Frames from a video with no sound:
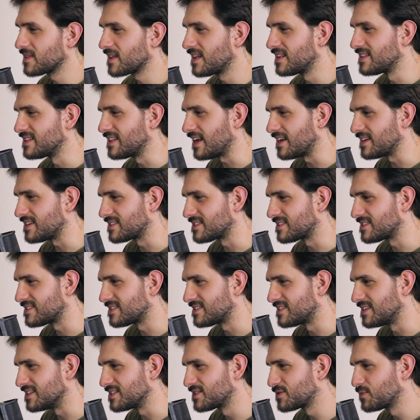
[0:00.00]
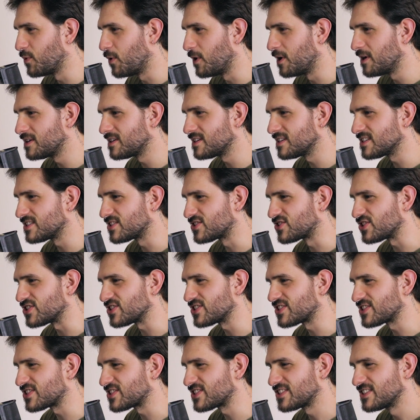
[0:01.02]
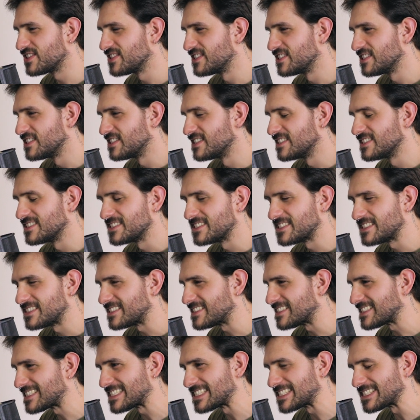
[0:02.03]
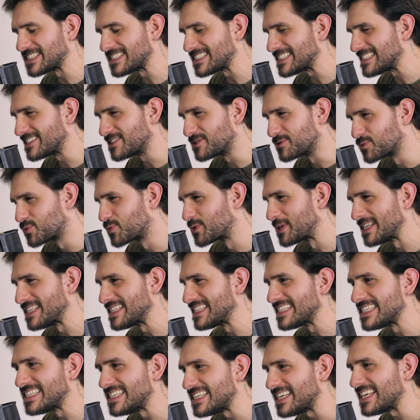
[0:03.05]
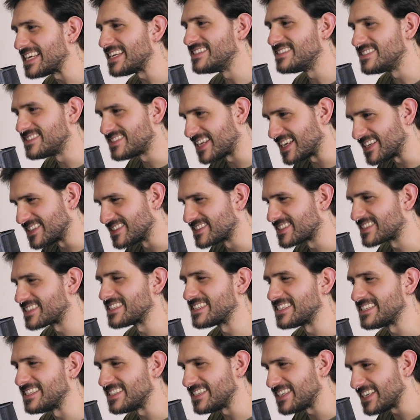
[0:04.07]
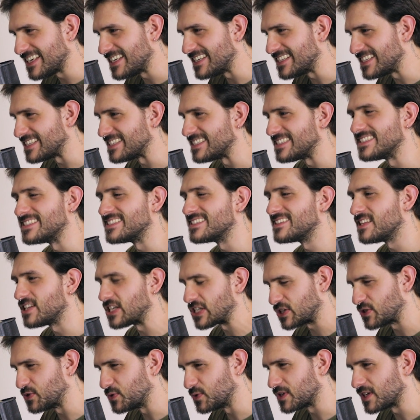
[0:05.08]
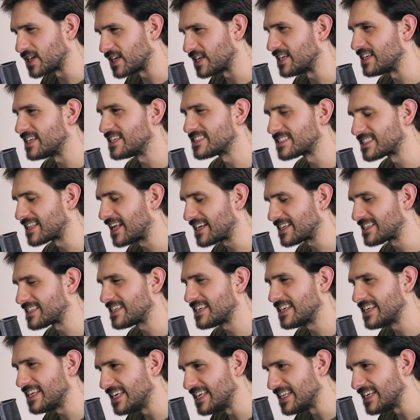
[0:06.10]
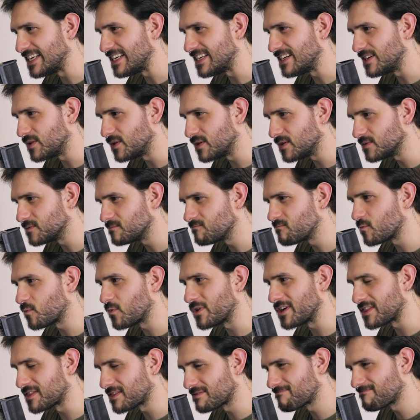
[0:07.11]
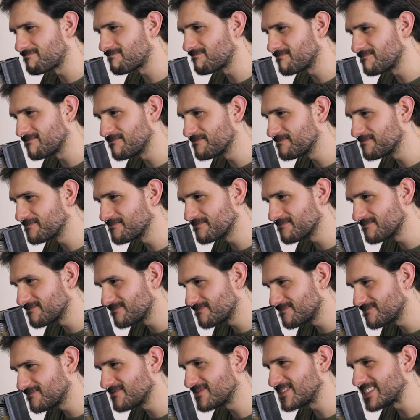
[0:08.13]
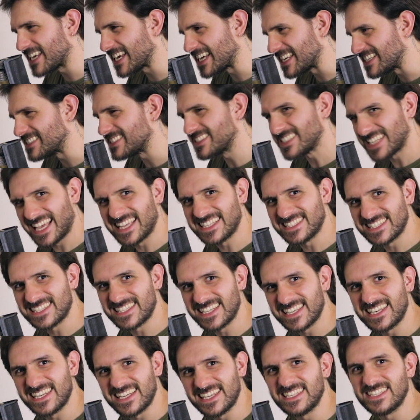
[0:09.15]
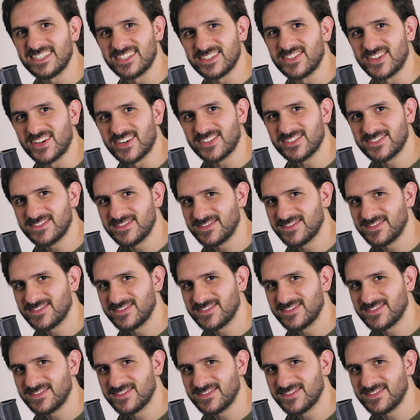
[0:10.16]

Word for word: And like this one is just really intensely eating the cookie. It's like eating with intensity, you know.